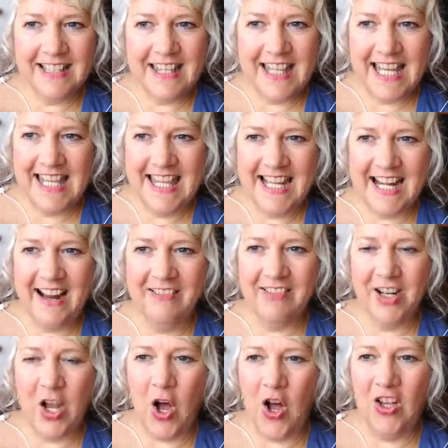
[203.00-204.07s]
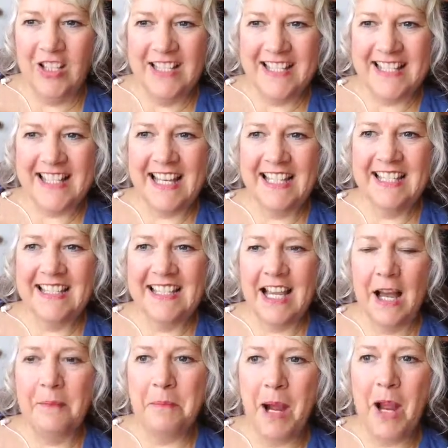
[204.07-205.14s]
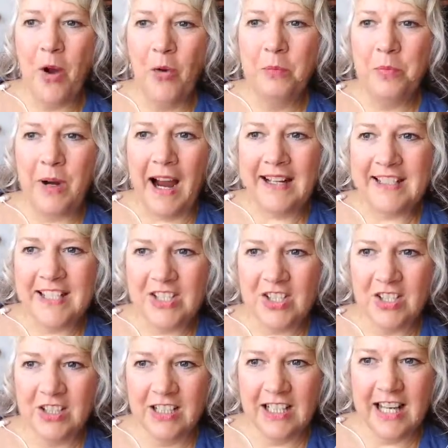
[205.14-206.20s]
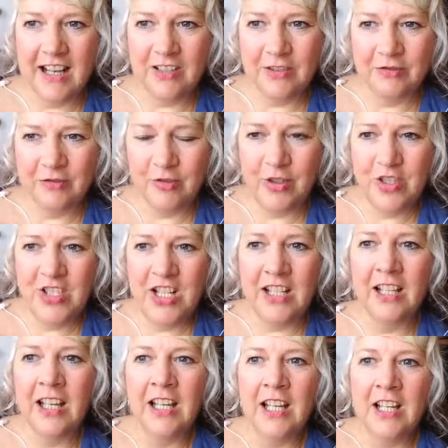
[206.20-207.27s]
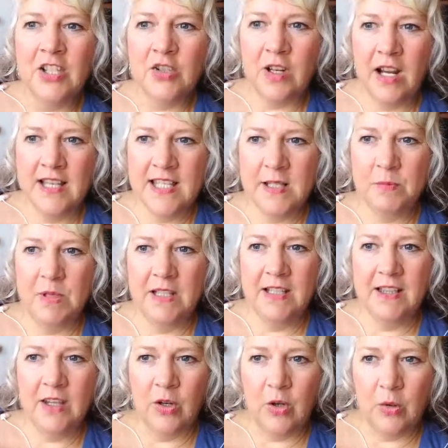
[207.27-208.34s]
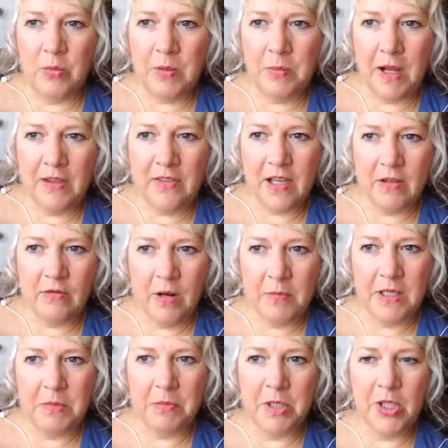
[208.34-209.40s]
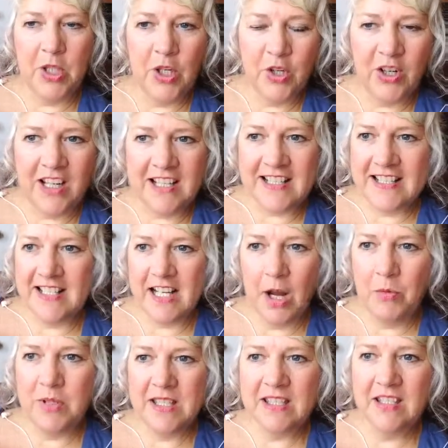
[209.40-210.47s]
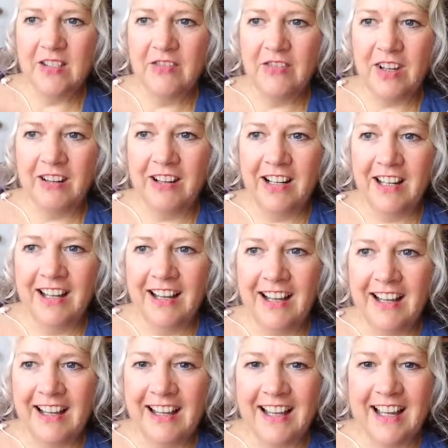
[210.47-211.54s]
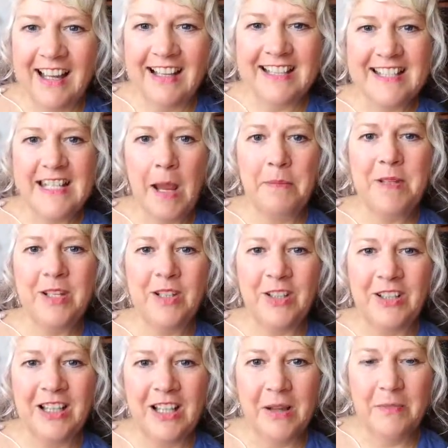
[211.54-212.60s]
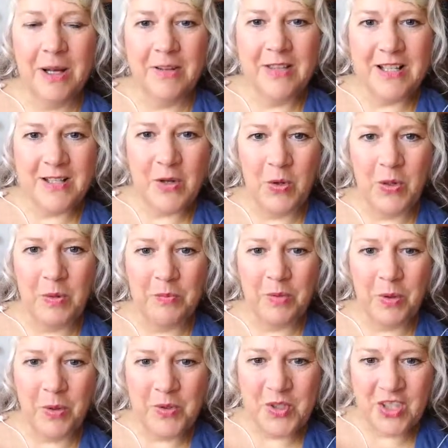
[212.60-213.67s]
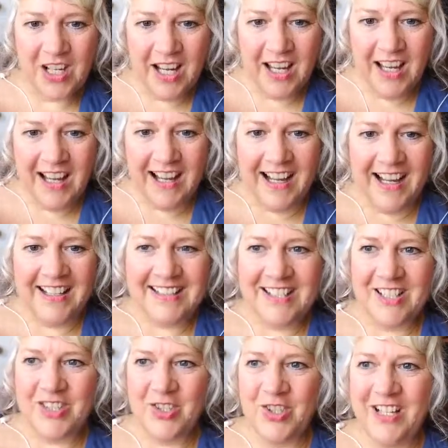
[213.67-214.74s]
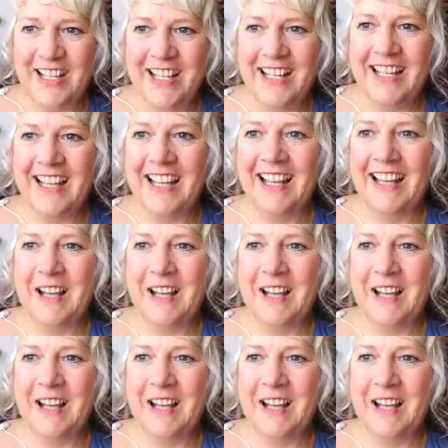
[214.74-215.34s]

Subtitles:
thing that I recall is that my own practitioner in California transmitted the homeopathic remedy Mercurius, and I was still very skeptical about this whole approach to treating